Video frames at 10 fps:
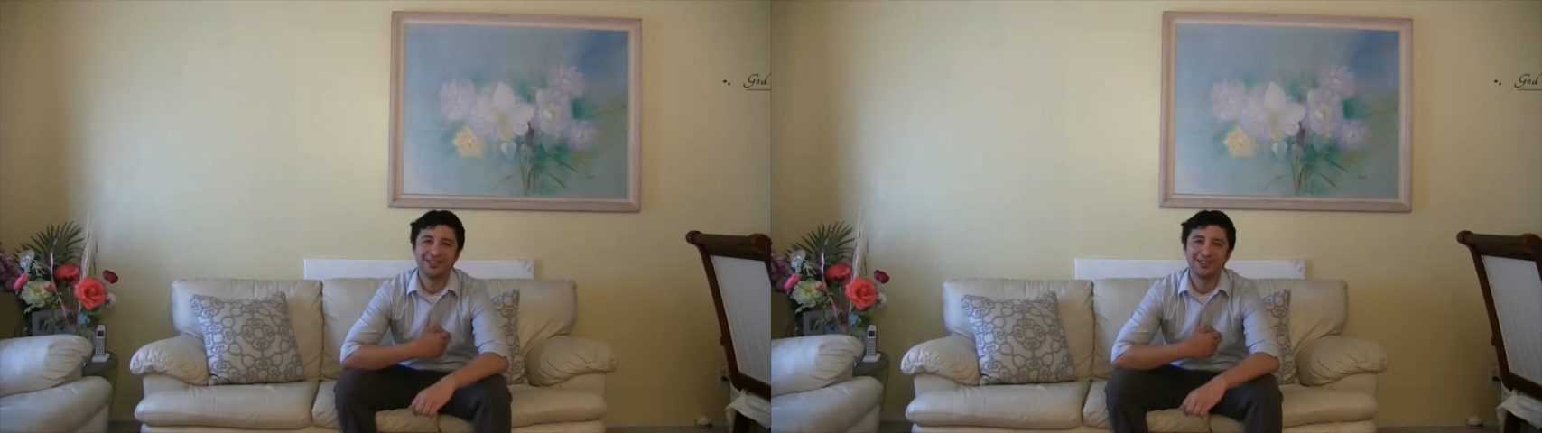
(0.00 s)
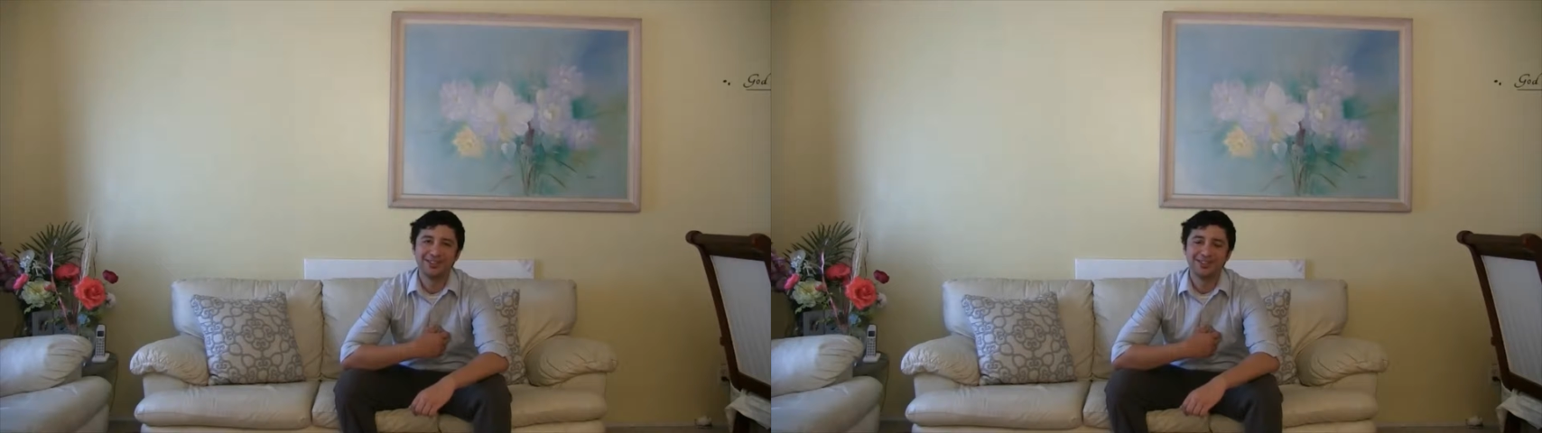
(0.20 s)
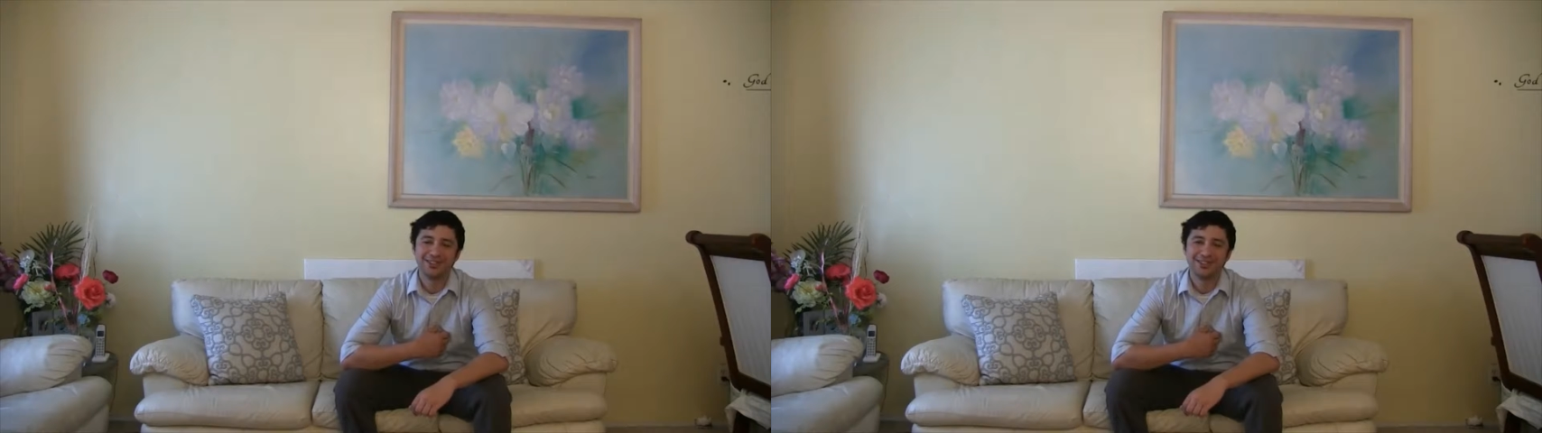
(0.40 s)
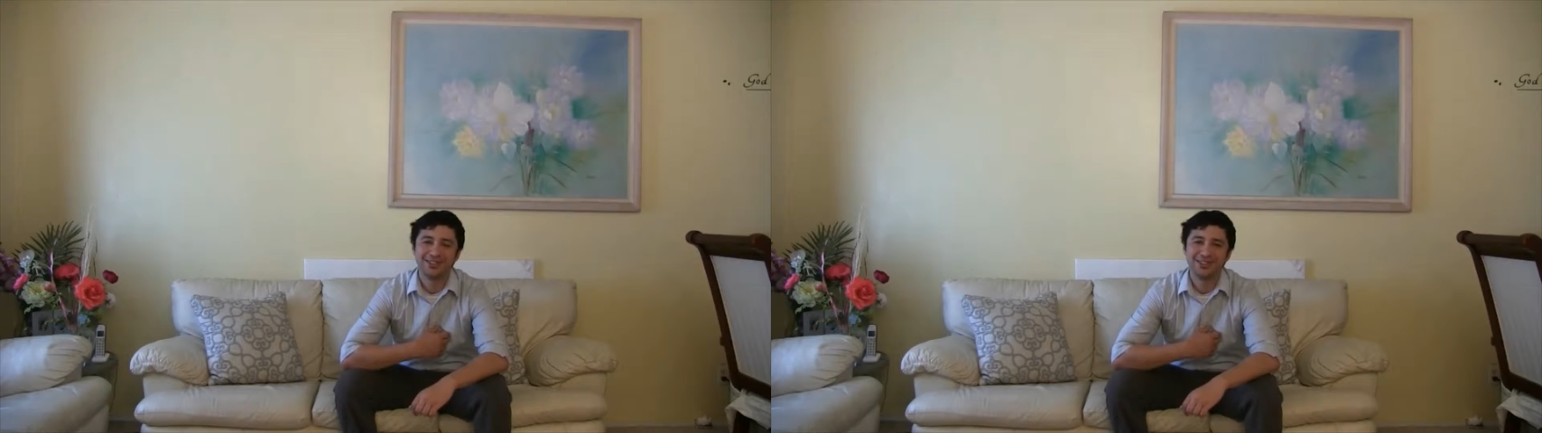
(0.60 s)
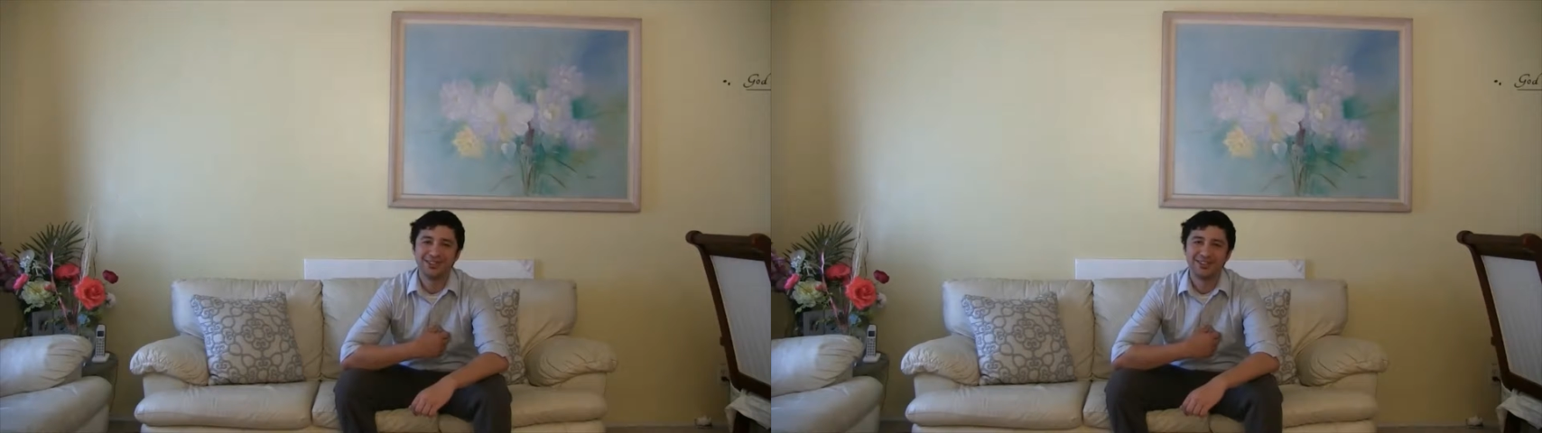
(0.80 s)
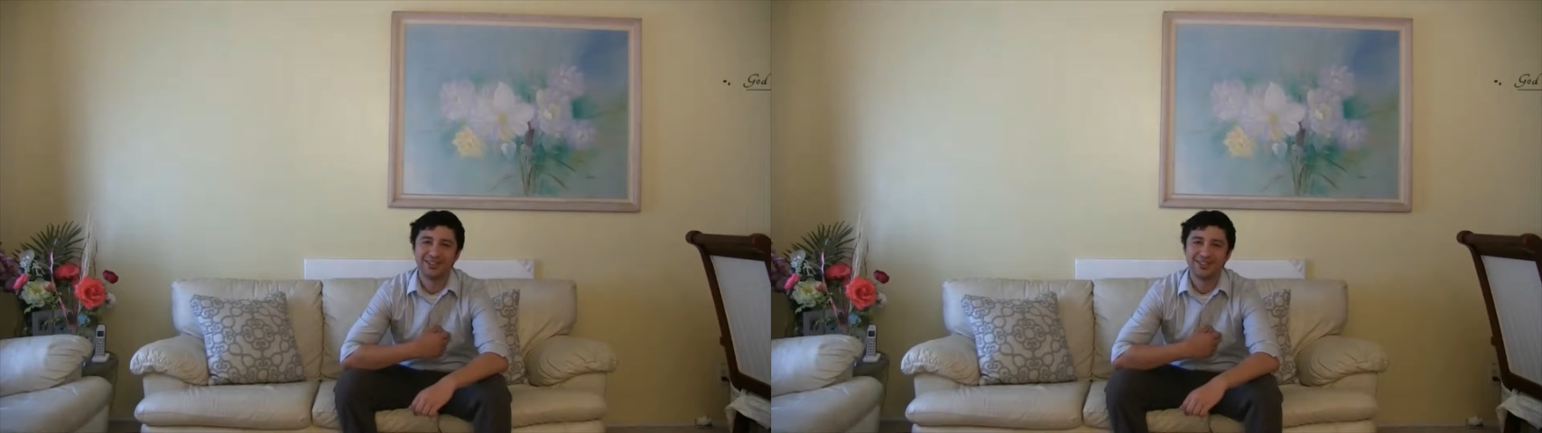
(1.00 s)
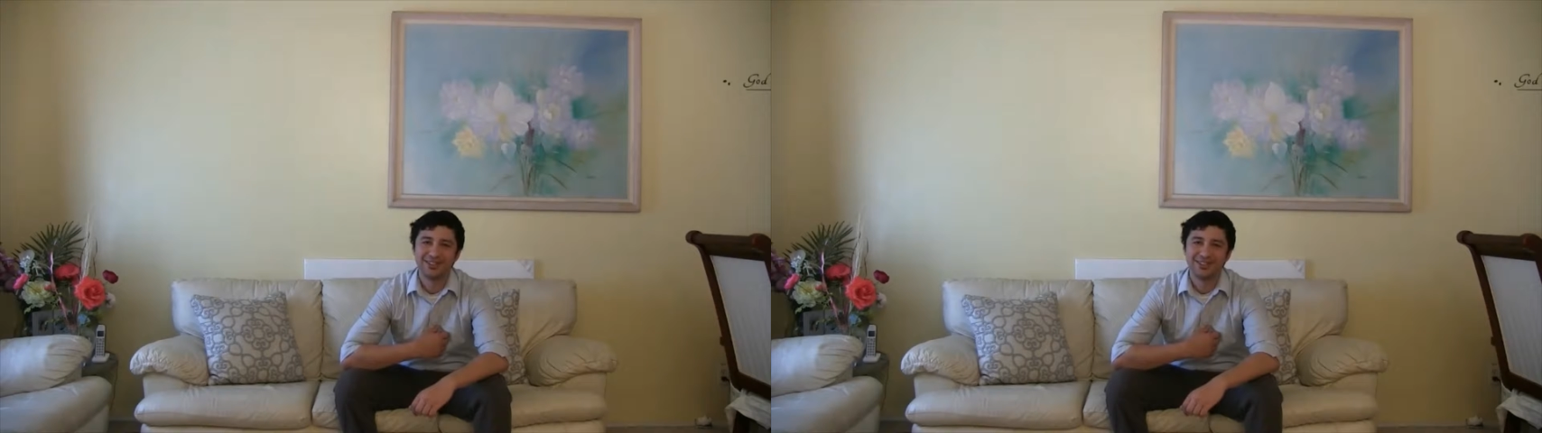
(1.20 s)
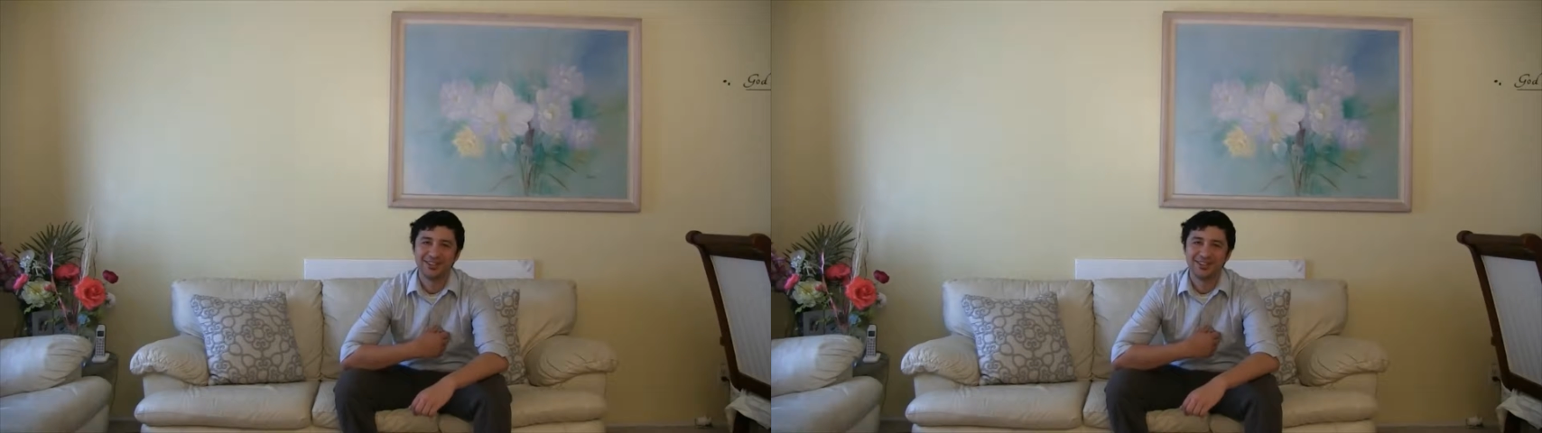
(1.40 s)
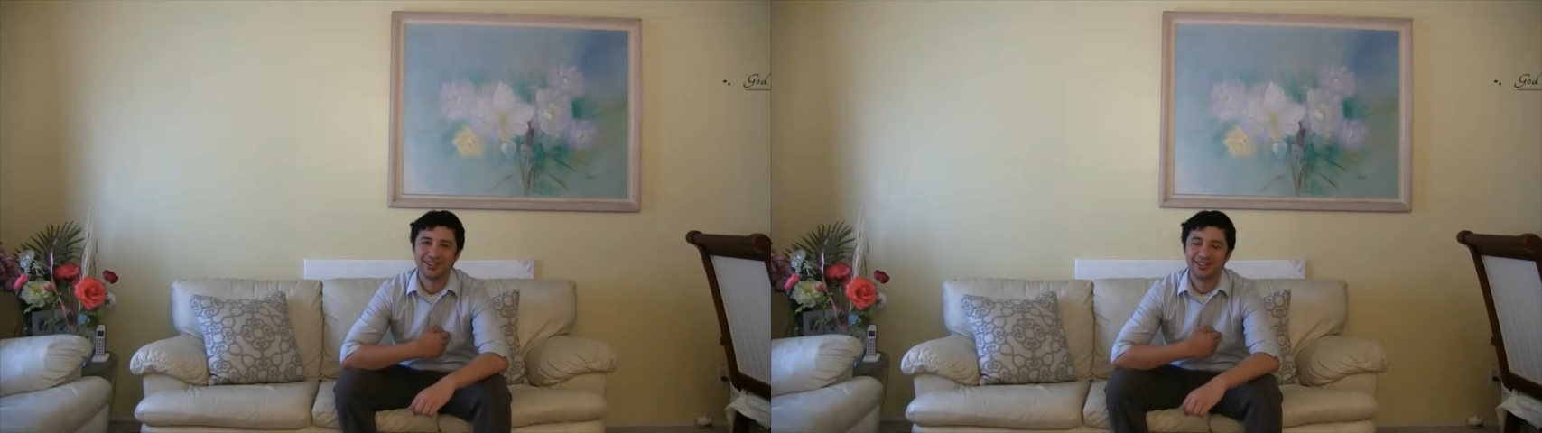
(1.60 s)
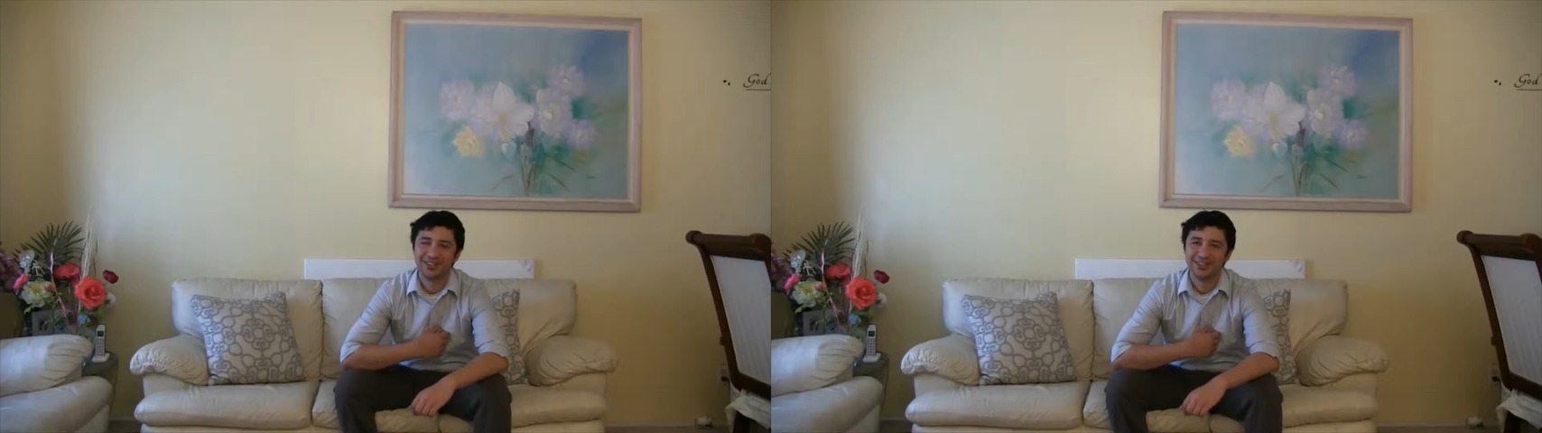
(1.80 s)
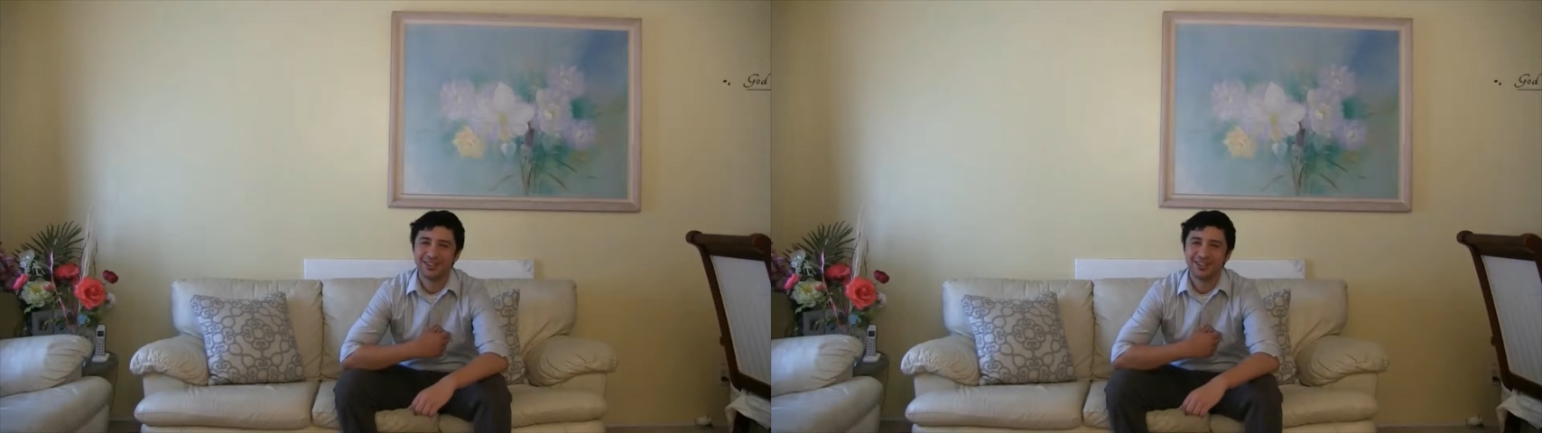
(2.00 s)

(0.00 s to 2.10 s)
(no one is talking)